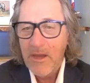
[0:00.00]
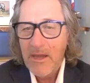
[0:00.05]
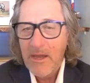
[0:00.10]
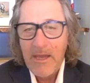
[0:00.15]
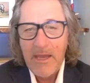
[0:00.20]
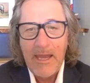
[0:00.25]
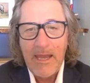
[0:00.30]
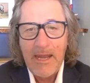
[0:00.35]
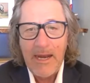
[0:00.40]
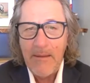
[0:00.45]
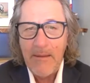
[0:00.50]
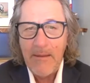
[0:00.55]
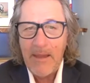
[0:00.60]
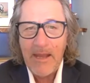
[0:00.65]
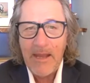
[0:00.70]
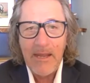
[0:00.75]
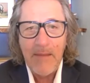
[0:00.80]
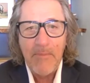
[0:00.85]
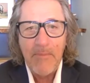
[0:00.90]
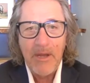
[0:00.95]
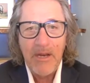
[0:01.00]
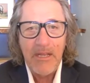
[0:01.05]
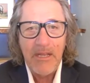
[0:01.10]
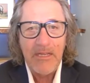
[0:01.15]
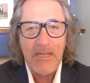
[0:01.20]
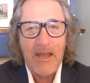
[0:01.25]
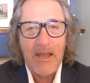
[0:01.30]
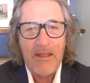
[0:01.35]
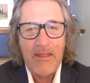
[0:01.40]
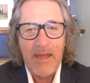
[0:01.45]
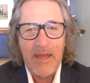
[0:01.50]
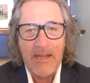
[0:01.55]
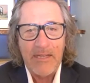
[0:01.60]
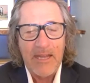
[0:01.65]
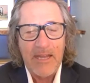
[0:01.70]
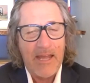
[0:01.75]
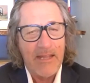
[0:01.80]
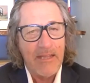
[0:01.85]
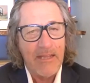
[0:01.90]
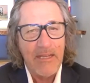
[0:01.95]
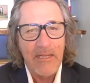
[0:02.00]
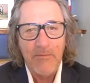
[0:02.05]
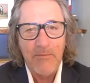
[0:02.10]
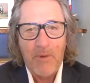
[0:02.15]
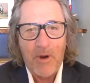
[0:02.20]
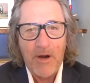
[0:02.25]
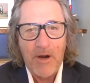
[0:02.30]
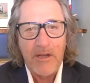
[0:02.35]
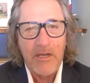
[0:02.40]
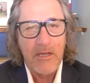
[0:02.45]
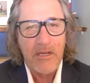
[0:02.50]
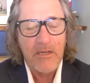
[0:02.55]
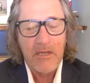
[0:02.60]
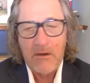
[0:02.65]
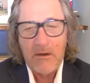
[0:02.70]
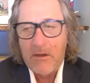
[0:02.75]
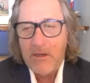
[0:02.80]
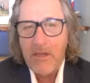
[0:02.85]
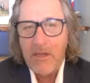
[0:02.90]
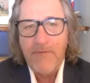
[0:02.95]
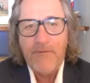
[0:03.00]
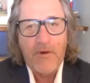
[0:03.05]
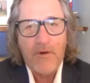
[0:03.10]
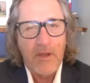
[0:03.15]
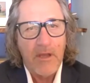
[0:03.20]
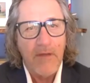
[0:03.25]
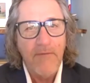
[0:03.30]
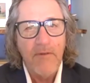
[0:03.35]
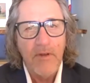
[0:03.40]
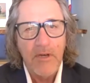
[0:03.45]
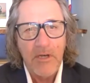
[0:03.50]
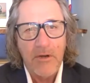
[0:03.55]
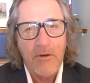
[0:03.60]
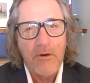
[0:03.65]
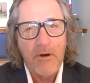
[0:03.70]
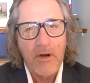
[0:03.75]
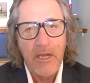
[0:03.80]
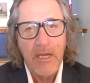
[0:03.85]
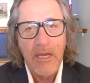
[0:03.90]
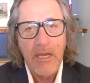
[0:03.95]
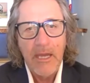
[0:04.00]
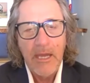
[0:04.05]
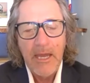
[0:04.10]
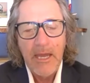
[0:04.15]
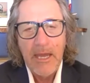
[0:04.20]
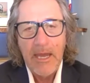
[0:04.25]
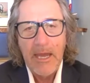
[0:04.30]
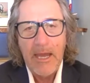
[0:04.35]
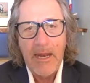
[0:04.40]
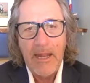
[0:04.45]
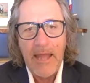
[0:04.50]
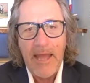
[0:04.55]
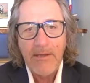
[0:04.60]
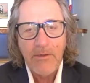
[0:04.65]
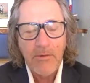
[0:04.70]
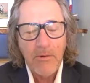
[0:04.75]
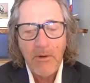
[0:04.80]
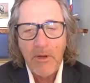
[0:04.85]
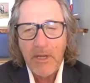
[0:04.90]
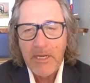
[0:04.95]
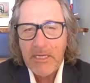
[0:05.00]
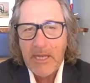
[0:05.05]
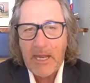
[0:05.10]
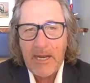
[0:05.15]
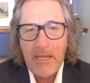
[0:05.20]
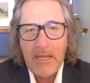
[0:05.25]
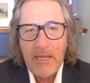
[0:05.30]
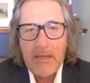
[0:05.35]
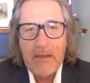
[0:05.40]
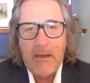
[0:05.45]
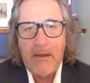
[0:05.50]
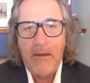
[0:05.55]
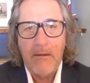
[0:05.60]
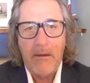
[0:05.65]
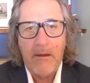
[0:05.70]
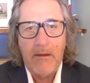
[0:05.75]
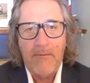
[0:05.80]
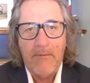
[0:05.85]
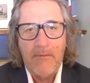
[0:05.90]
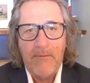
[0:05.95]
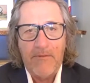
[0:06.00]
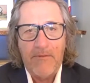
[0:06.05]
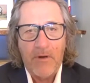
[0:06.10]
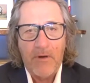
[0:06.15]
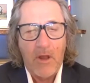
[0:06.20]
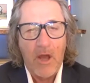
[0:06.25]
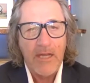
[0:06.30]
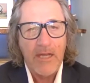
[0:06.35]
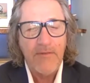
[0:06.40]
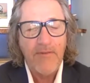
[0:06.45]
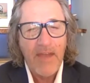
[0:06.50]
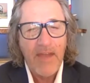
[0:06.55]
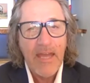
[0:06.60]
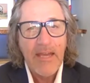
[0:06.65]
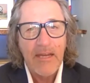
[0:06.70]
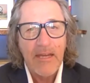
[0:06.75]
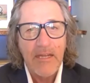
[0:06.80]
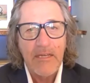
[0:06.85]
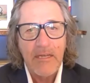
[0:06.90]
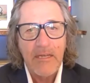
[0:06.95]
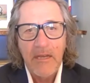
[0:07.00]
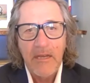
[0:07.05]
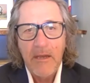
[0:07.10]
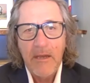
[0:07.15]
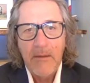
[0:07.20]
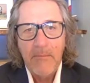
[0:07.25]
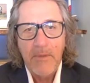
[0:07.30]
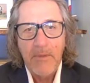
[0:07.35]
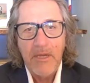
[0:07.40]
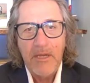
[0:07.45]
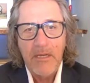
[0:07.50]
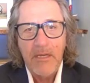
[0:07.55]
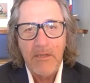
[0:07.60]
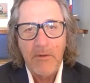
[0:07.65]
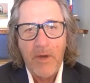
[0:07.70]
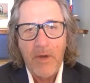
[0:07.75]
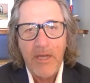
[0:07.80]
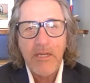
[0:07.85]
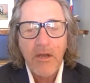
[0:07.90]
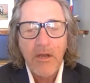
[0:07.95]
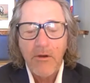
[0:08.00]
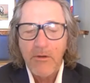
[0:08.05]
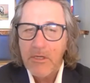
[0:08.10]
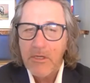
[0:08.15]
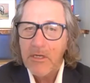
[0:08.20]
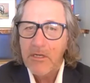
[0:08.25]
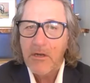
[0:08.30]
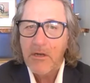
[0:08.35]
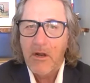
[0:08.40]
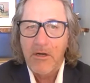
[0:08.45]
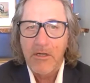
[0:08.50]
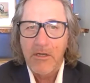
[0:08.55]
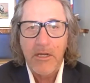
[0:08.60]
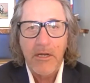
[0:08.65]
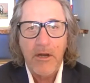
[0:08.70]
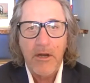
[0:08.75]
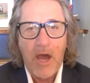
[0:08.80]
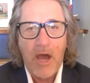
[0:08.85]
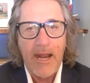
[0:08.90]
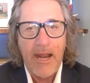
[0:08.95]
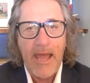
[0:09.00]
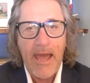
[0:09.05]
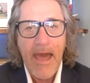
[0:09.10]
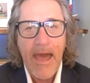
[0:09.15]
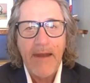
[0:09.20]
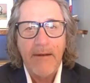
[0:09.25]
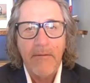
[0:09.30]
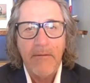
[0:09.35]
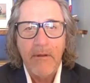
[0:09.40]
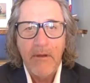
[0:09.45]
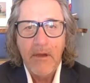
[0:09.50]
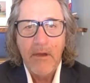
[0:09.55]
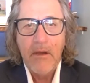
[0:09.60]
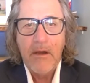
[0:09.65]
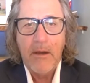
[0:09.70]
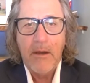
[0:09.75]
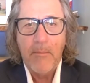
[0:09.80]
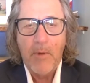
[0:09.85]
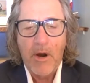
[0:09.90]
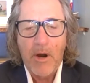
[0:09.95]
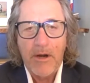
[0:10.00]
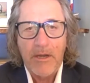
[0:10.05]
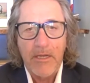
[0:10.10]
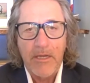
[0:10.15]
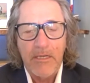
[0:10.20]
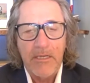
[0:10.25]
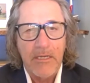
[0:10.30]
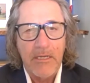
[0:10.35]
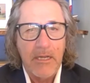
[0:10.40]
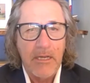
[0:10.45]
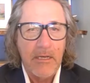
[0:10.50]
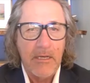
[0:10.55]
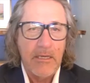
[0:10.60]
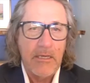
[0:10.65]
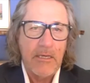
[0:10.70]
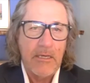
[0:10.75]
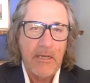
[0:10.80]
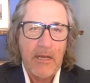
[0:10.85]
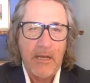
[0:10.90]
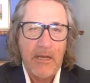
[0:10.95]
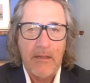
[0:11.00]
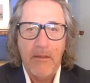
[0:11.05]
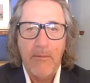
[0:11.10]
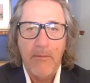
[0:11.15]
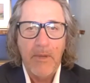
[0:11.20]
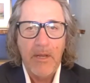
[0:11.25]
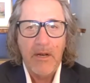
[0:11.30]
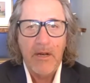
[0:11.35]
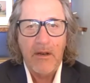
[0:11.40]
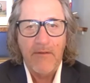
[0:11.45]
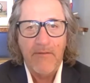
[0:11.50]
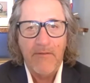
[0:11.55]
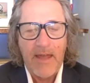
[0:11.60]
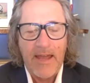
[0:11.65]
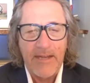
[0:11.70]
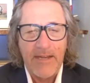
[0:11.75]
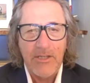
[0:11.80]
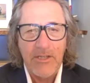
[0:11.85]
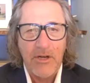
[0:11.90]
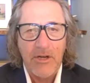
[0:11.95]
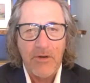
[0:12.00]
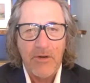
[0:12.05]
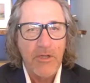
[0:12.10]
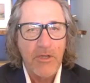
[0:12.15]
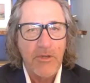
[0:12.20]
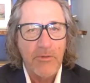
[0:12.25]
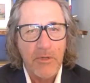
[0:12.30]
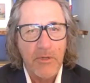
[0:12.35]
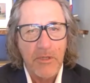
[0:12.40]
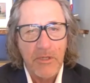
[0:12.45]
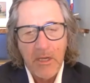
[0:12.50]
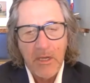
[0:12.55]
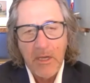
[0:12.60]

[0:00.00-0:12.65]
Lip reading: anybody that's at these markets are looking for inventory. And that's real exciting for Las Vegas, because the West Coast has largely not had a market since the middle of last year, which was,